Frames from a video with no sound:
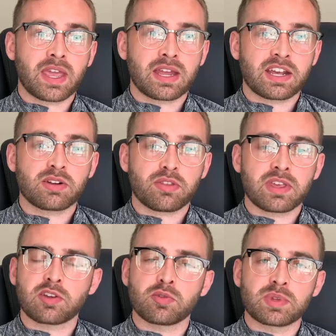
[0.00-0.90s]
and I don't
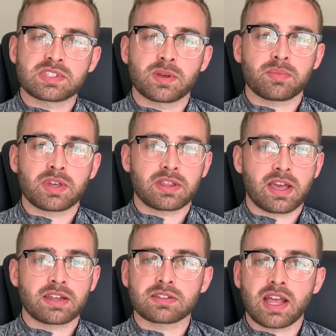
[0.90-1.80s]
think it would be something
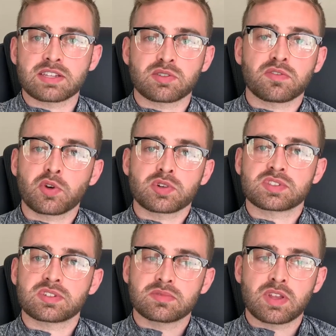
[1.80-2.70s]
that, as your
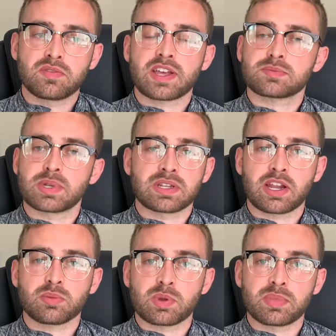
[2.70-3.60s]
first investment in
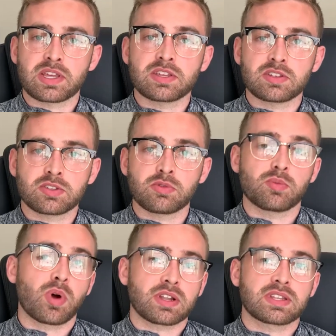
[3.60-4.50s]
Airbnb, you
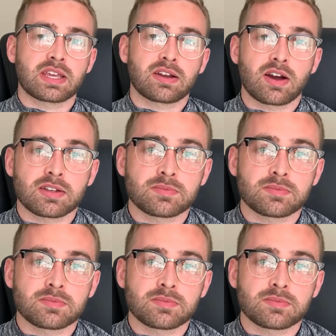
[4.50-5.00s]
would want to take on.